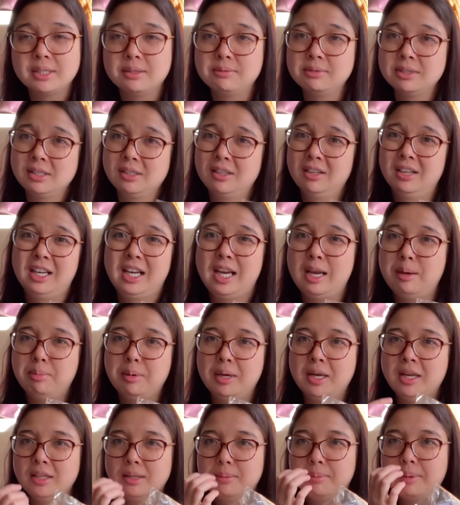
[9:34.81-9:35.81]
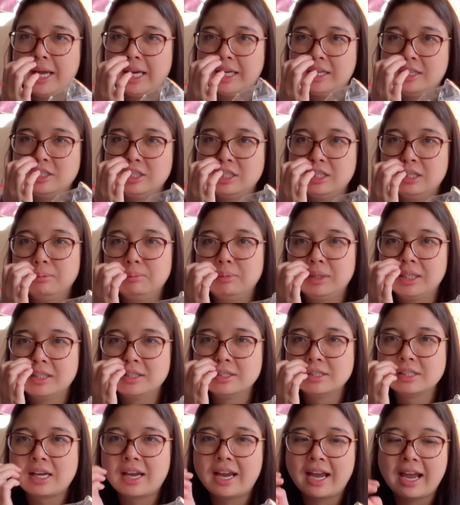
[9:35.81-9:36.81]
I'm just going to keep it in the packaging
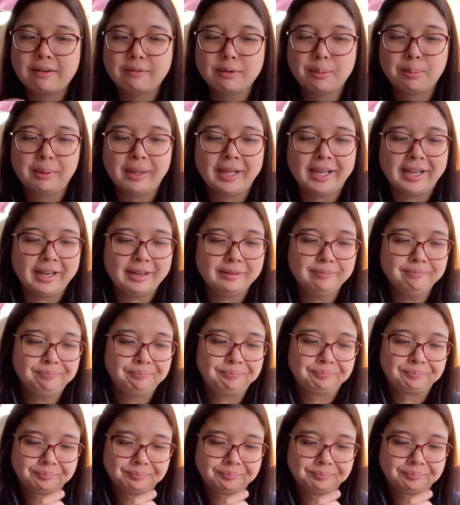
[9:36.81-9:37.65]
because I have a plan.